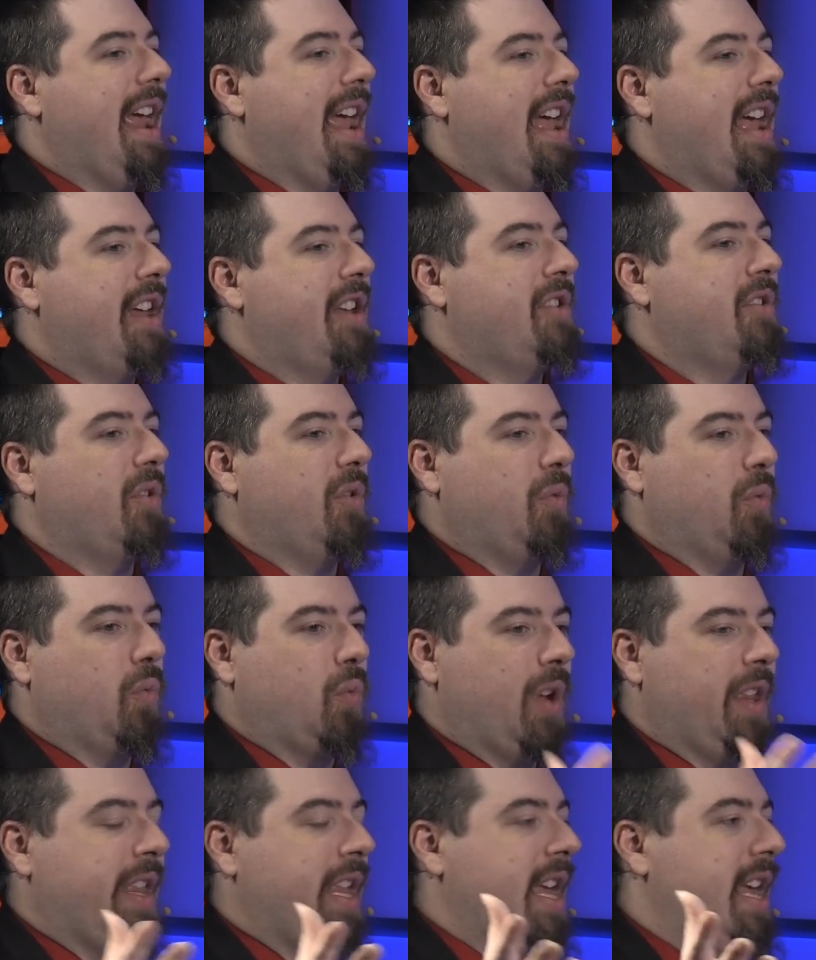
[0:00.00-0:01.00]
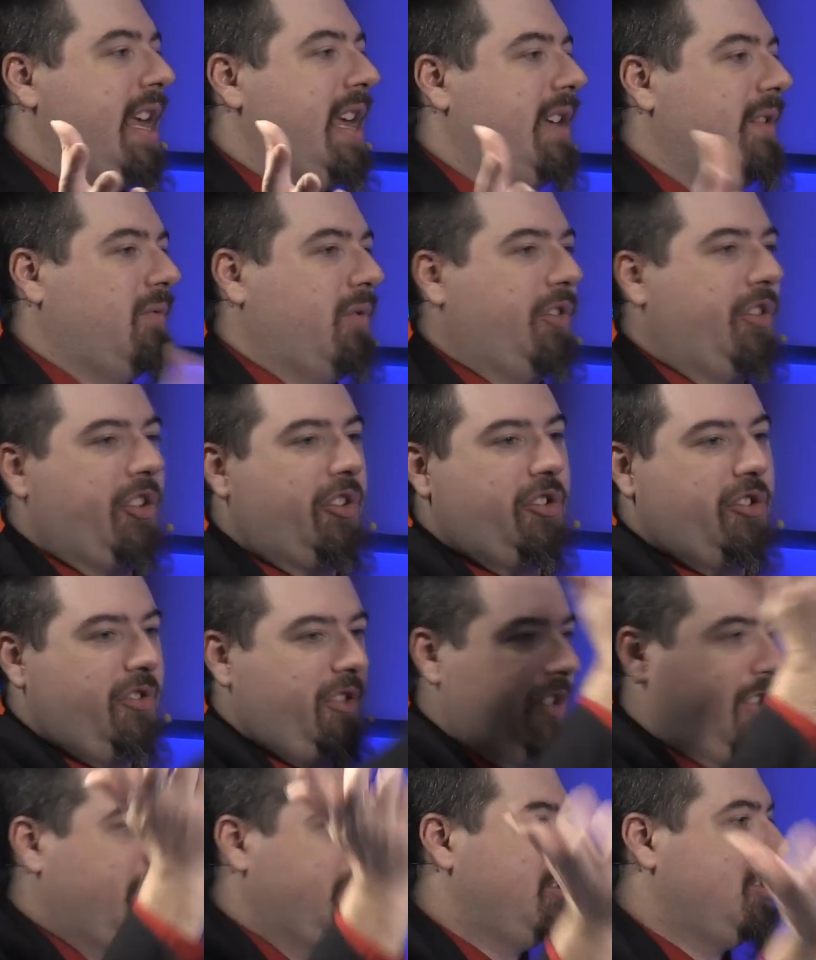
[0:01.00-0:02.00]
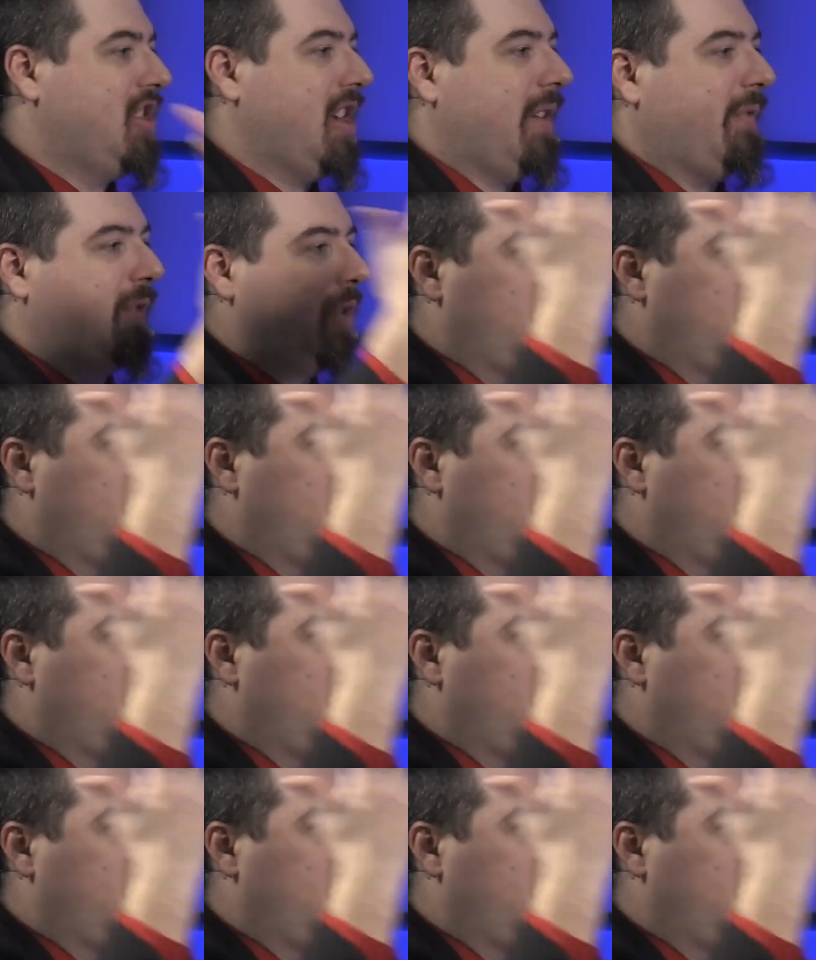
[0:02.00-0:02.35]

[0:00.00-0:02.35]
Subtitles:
And when the jet